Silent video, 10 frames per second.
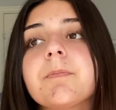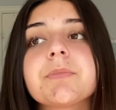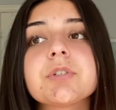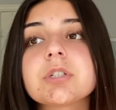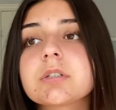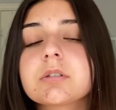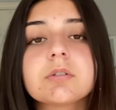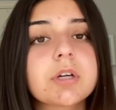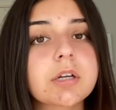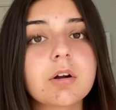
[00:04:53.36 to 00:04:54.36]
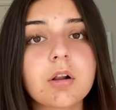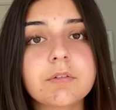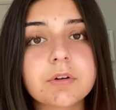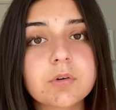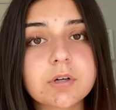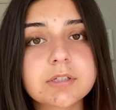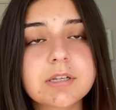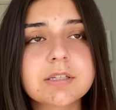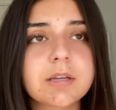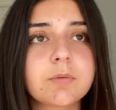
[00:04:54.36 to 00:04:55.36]
just look at all of the
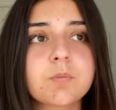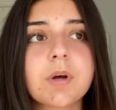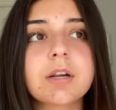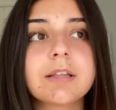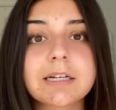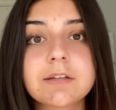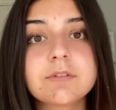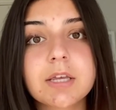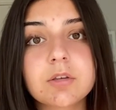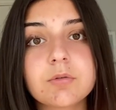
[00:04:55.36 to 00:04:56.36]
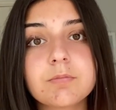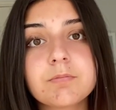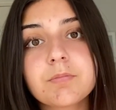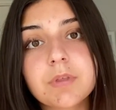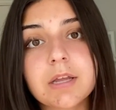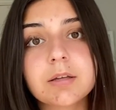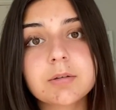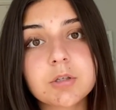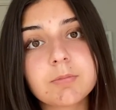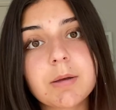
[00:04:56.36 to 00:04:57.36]
courses and what electives that you think
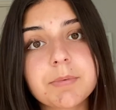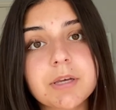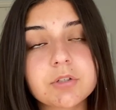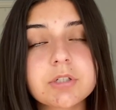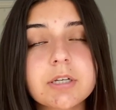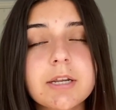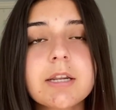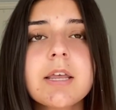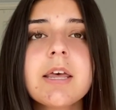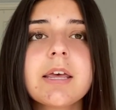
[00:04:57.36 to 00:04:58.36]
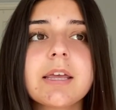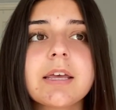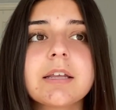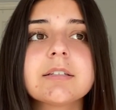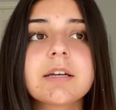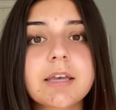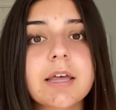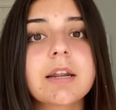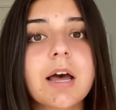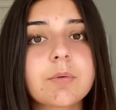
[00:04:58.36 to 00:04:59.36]
you might be interested in. And
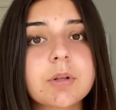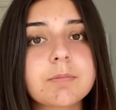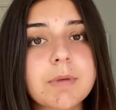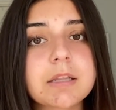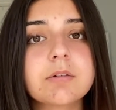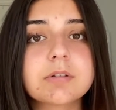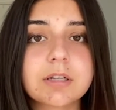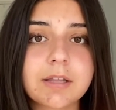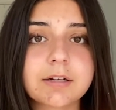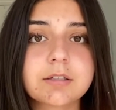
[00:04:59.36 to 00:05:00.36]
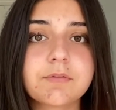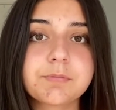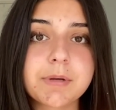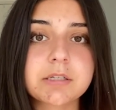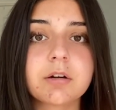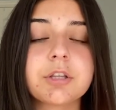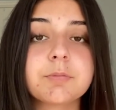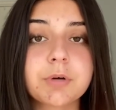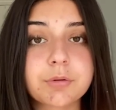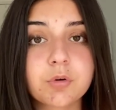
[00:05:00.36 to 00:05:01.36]
again, I would make those electives based on the
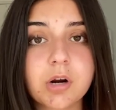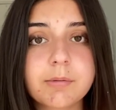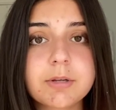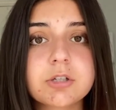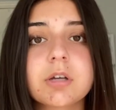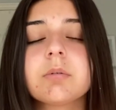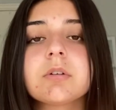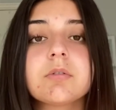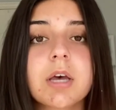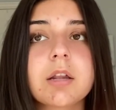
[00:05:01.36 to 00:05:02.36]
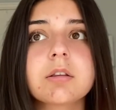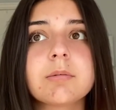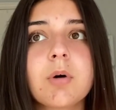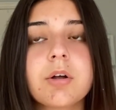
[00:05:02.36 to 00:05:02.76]
breadth requirements, so that way you get them all